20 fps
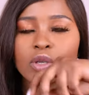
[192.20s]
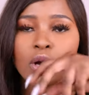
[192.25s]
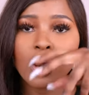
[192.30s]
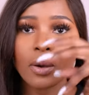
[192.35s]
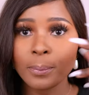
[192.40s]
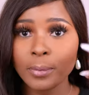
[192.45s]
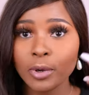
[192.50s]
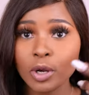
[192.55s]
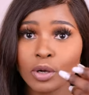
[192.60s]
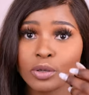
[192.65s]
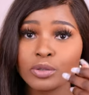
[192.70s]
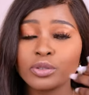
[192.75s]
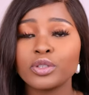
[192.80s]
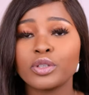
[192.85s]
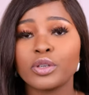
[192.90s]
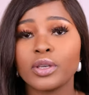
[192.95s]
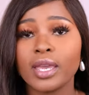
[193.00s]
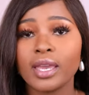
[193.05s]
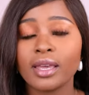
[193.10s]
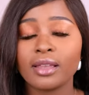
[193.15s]
top
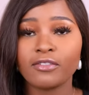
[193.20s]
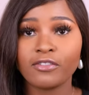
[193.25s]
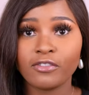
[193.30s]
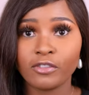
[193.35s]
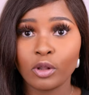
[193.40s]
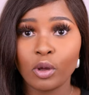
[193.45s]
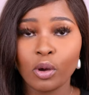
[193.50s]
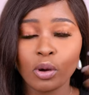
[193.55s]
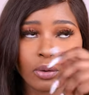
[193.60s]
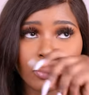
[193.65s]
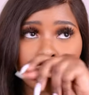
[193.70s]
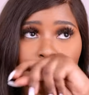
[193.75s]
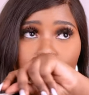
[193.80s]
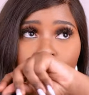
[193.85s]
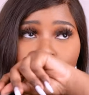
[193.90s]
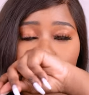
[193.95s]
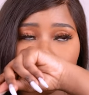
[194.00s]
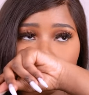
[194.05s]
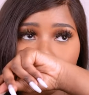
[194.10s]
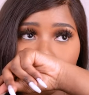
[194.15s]
notes, you get
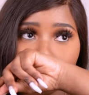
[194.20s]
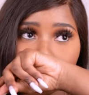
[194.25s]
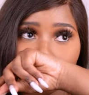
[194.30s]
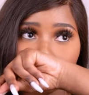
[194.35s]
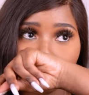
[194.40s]
florals.